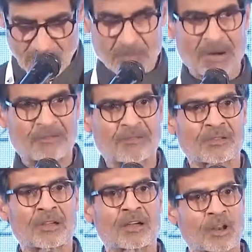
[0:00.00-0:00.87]
But
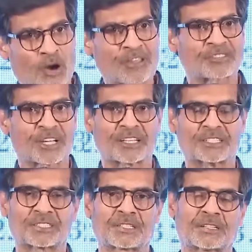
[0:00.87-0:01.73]
a lot has
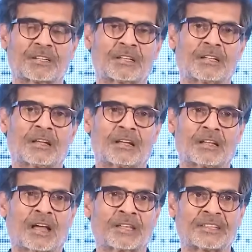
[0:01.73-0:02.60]
changed.
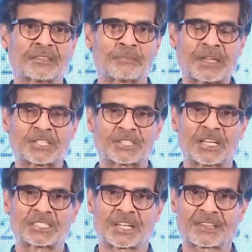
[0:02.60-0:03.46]
I think the big
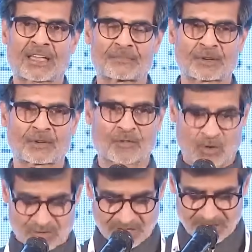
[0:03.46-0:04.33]
change that has happened, of
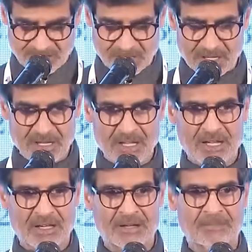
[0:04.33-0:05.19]
course, is
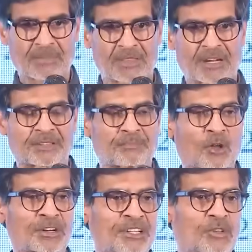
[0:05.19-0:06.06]
that the
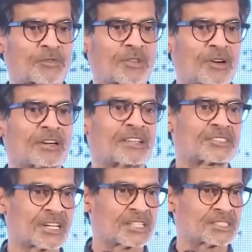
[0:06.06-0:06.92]
politics of the world has
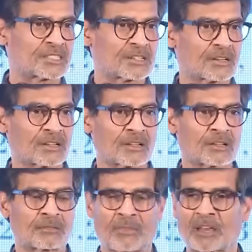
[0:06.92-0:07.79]
changed,
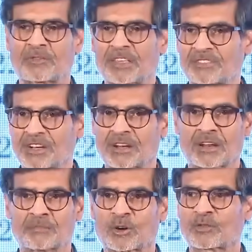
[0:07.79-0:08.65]
manifested in a
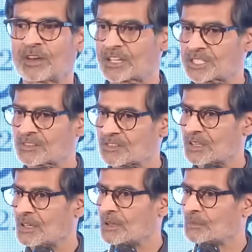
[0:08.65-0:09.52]
number of elections,
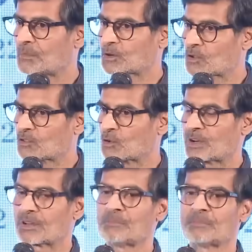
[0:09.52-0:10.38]
but also
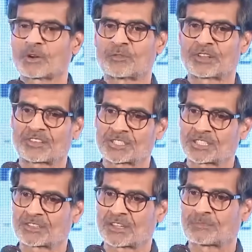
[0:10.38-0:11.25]
in a number of
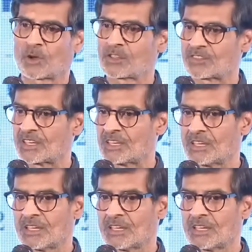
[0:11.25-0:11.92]
decisions and policy